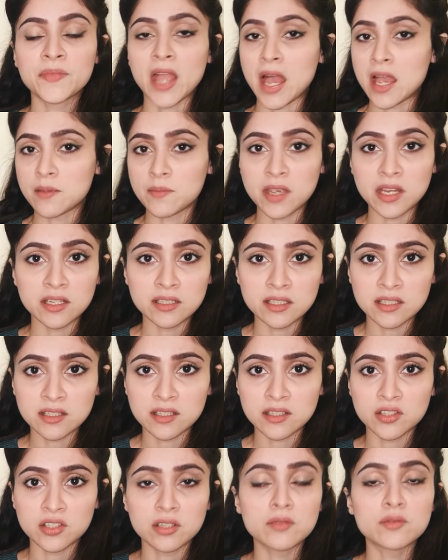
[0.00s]
I made a
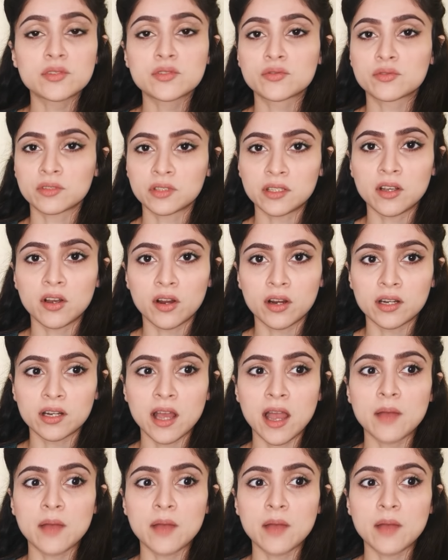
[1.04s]
decision, it was really hard.